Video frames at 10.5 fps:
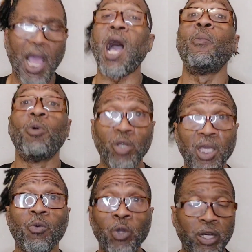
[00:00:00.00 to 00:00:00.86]
I'm gonna
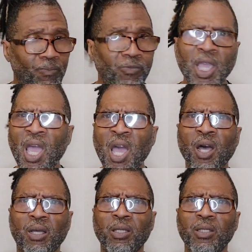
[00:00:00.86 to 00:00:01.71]
get with him.
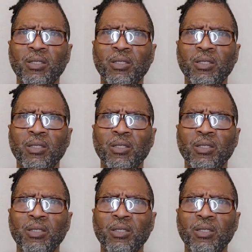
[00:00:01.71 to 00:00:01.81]
Yeah.